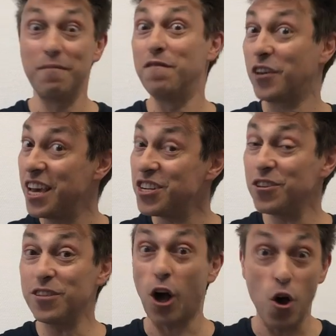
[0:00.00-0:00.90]

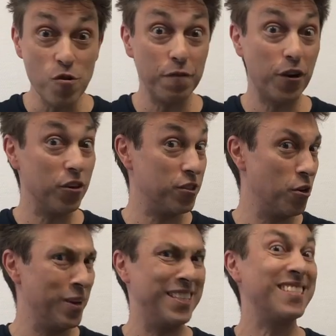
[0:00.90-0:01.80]
Vacations are over,
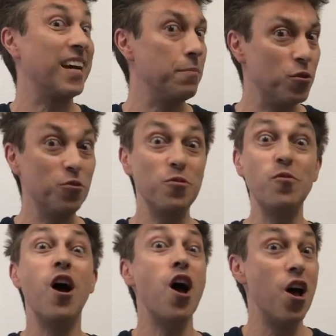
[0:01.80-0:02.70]
so it's time to
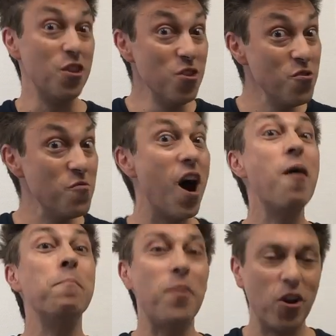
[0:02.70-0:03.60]
do a new
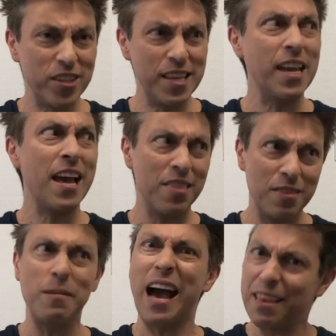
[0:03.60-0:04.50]
unboxing
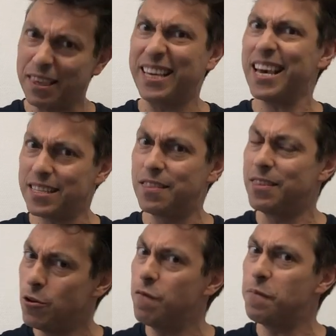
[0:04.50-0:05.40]
and I guess
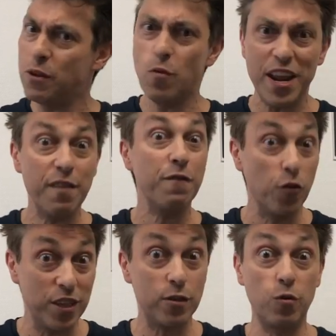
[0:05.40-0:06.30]
you've been waiting
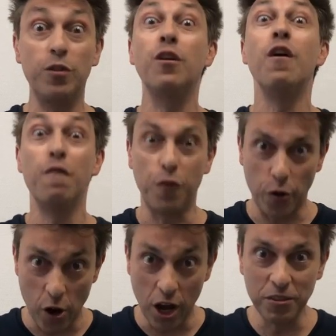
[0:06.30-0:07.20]
for this one
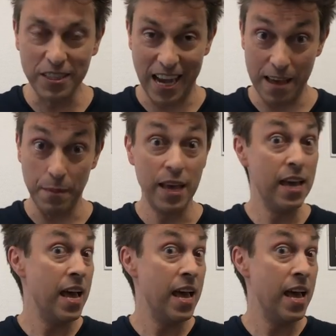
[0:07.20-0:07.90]
for a long time.